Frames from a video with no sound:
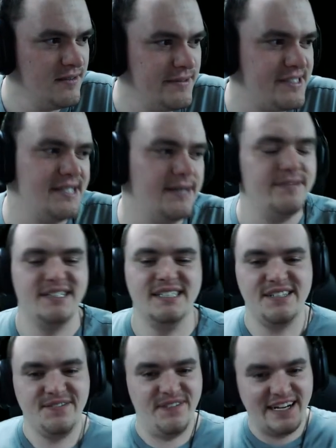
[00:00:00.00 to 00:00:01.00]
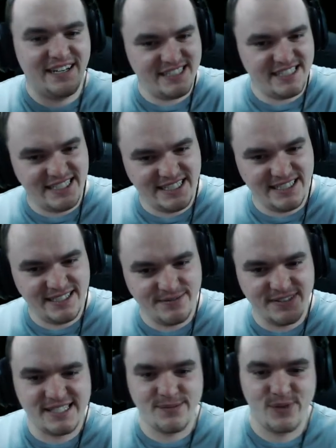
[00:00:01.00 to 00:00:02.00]
What's up, Dungeon Fighter team?
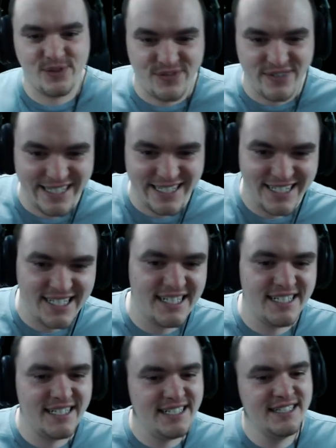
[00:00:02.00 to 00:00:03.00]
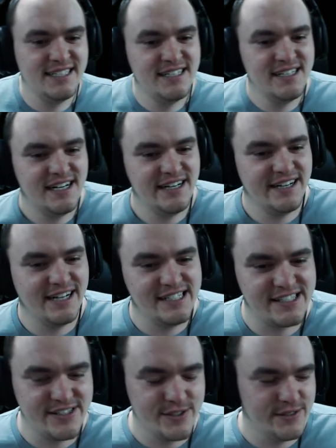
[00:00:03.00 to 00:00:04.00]
What's up, Korea? How you
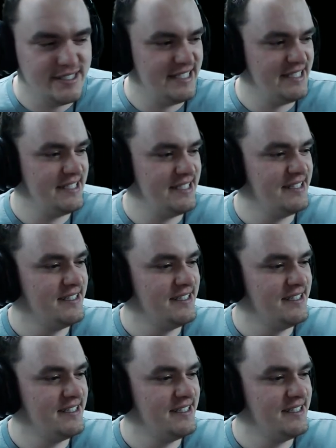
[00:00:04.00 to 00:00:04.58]
guys doing?